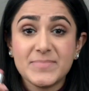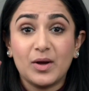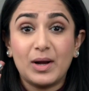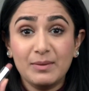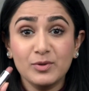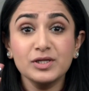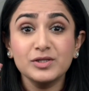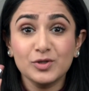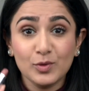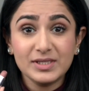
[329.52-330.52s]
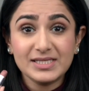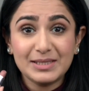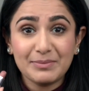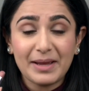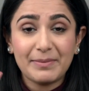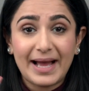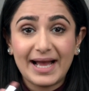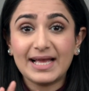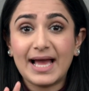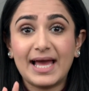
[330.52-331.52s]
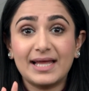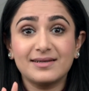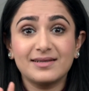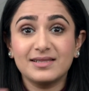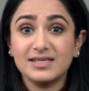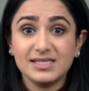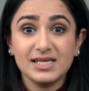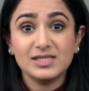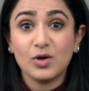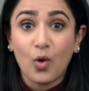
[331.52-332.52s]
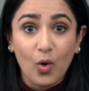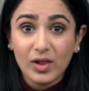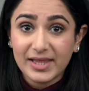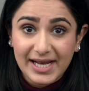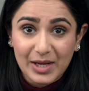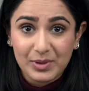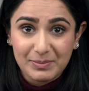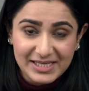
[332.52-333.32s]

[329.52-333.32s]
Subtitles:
Now I'm going to throw this in my bag, and this is all that I will be